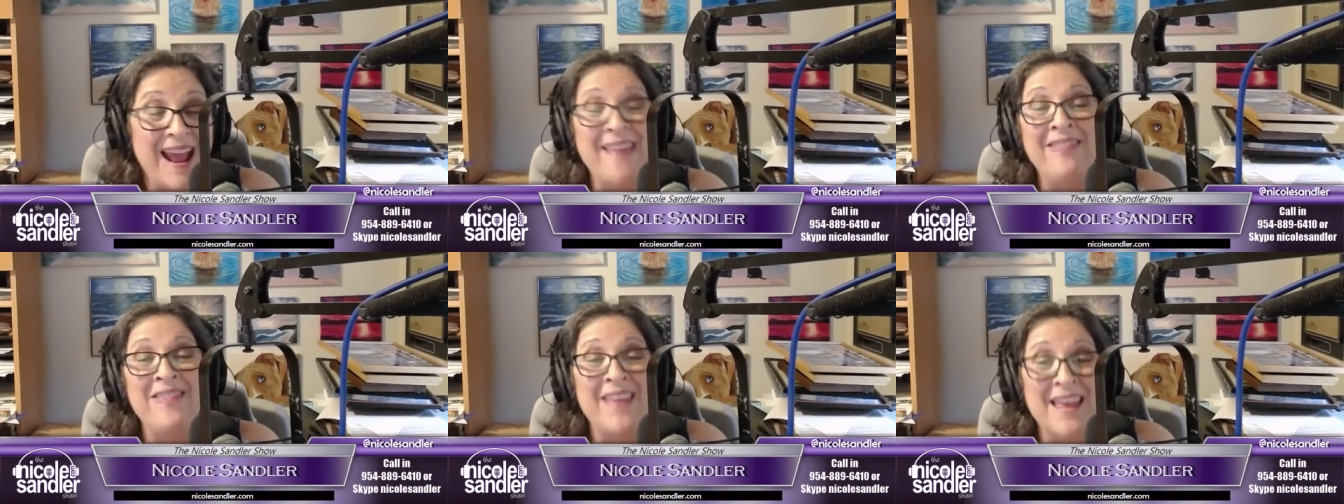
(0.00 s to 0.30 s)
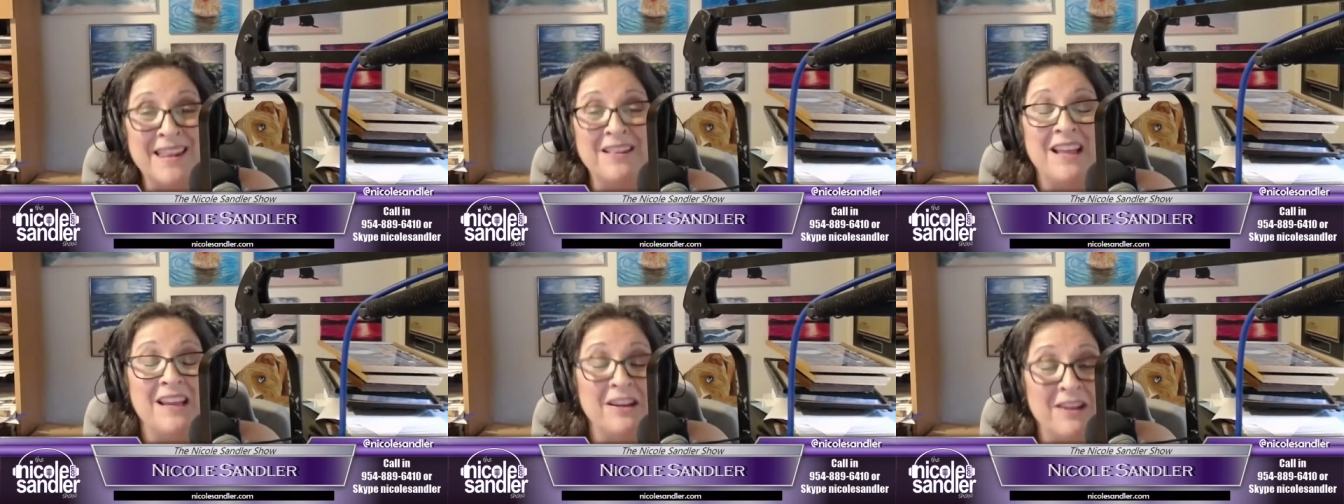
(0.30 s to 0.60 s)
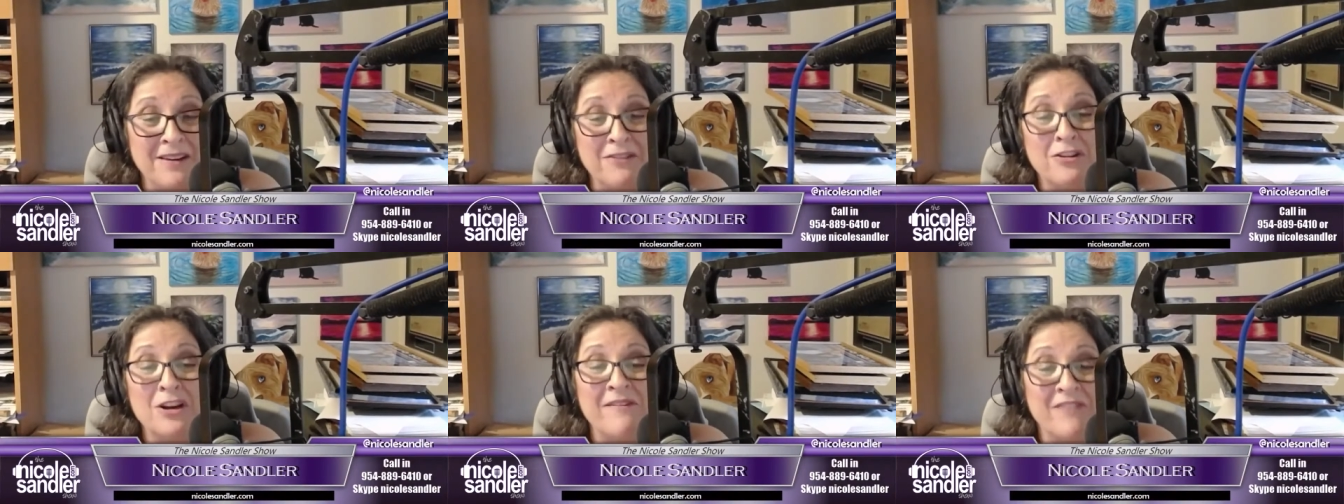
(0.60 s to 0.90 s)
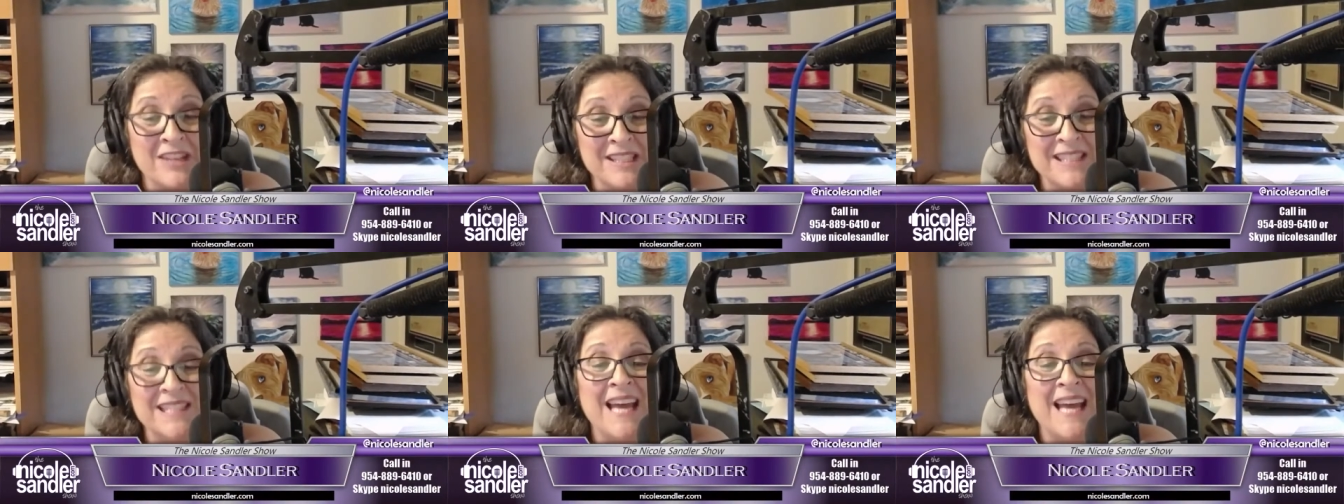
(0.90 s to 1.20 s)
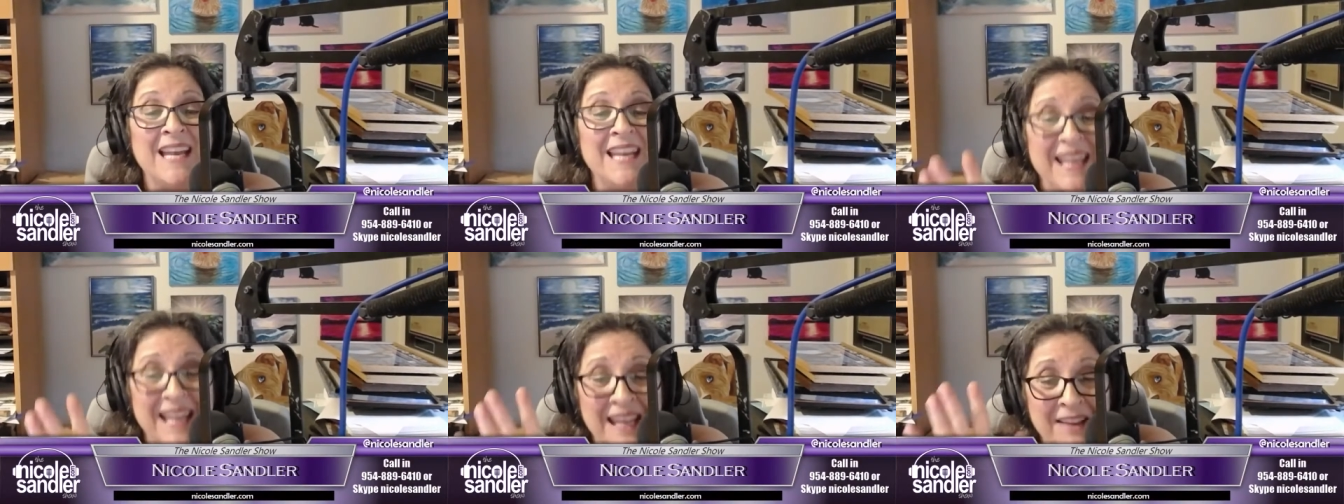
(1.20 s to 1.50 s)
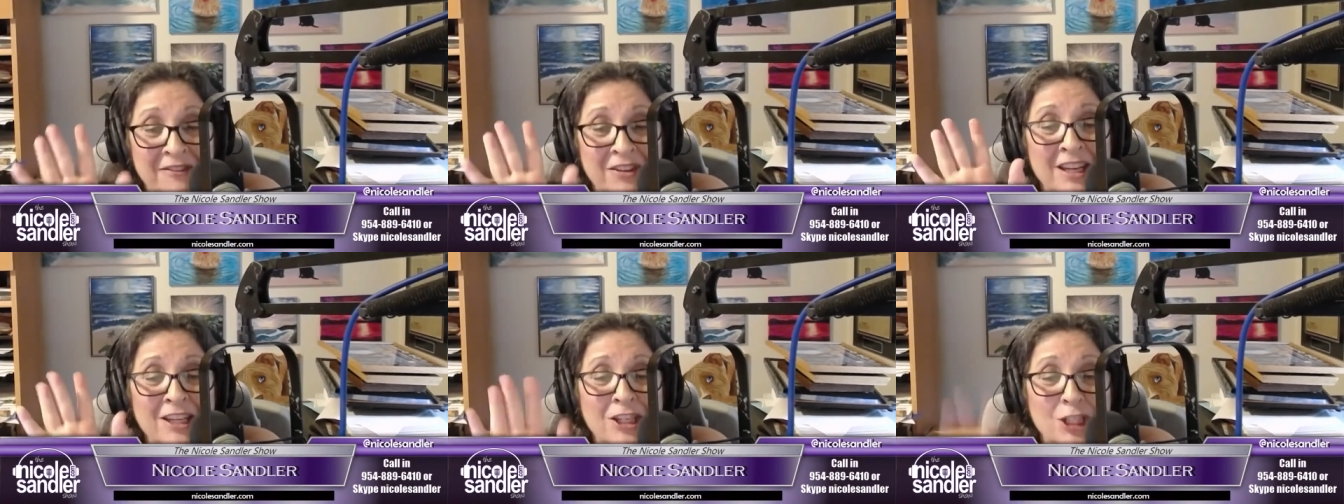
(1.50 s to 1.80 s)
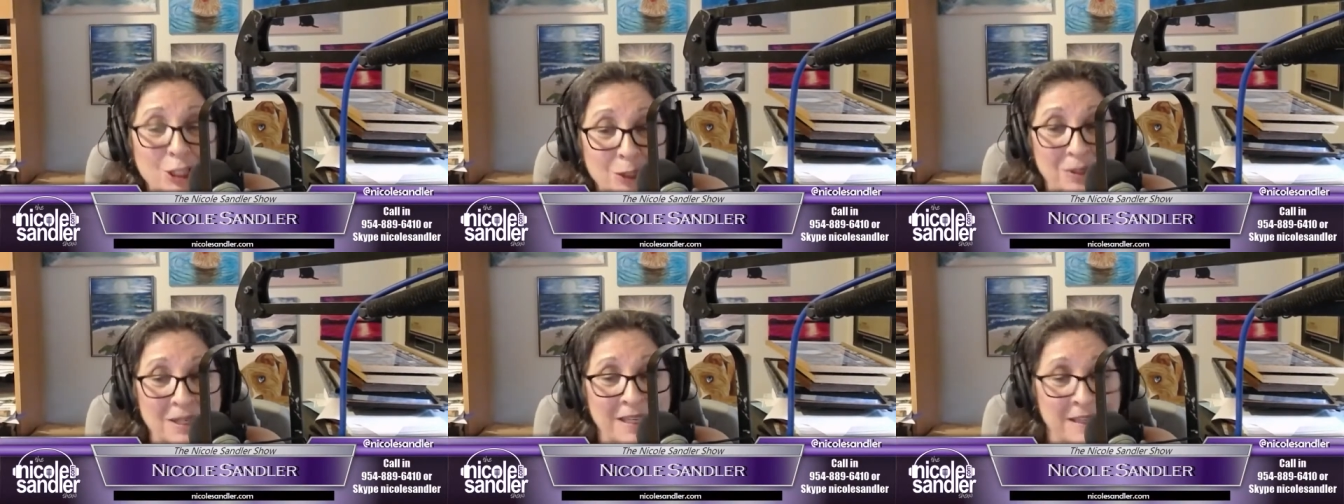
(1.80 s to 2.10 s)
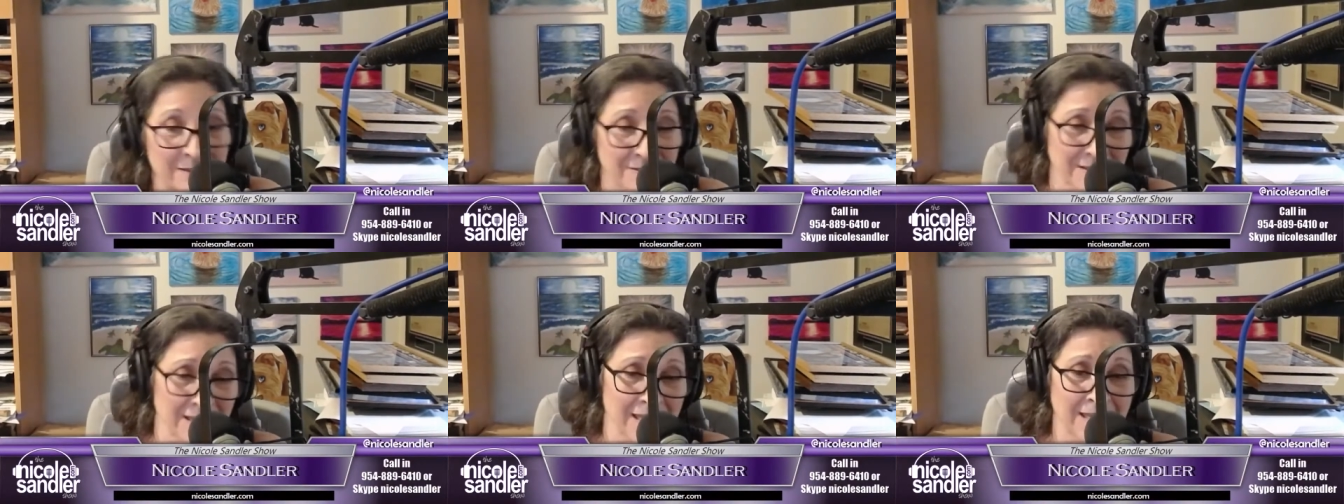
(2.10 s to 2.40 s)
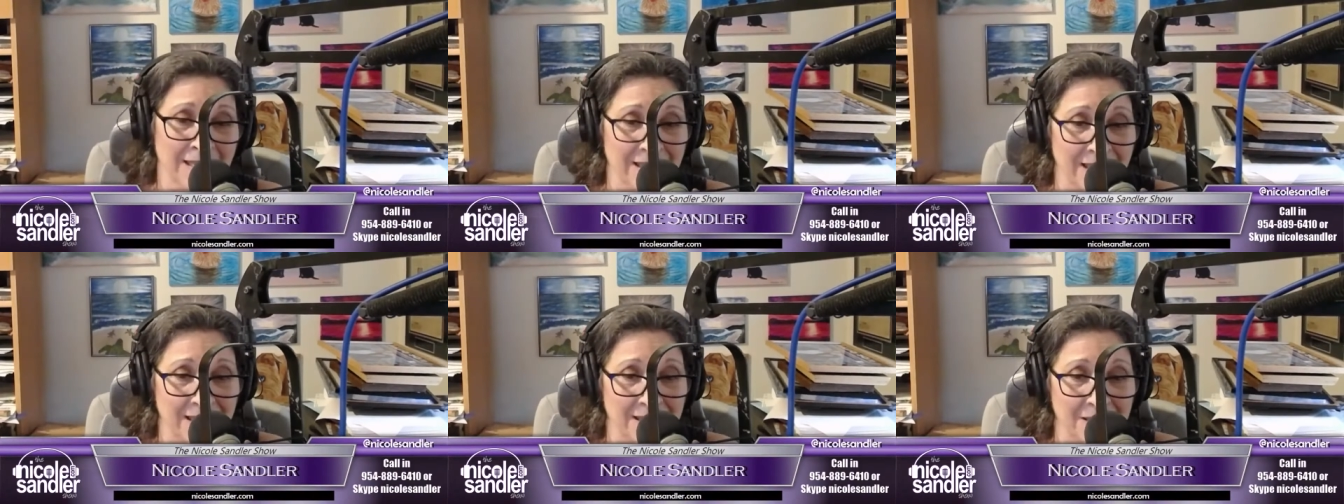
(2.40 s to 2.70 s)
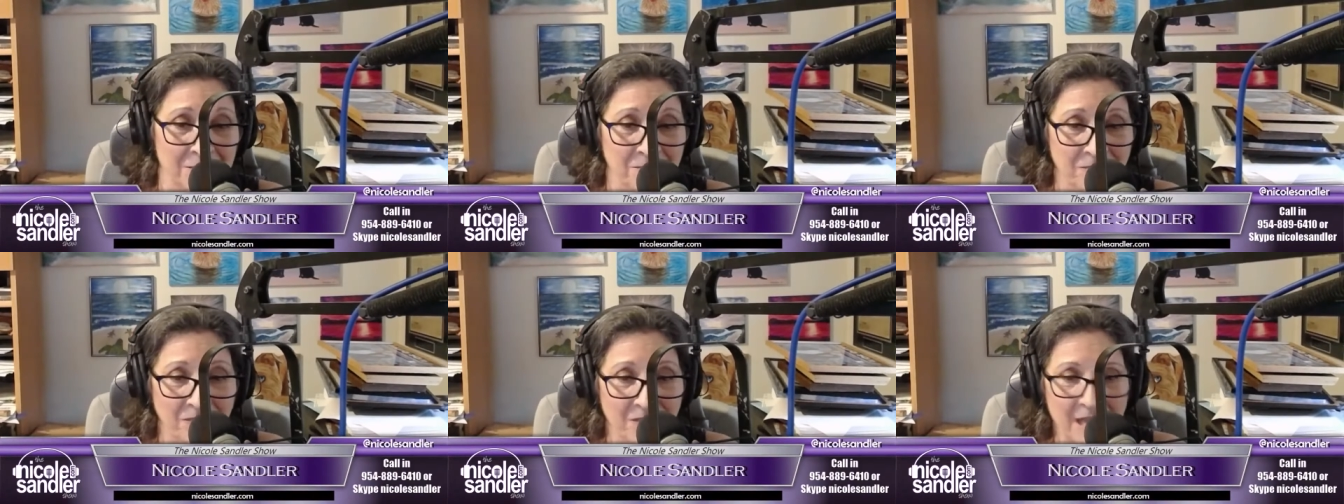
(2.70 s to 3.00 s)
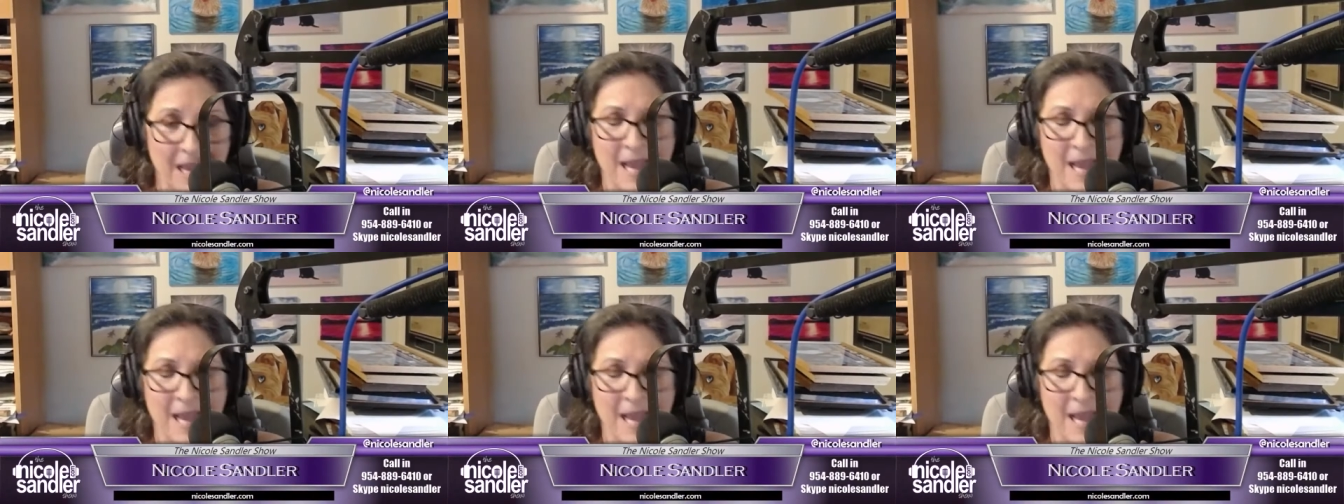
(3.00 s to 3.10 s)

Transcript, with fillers: and then later even said, even including Lincoln.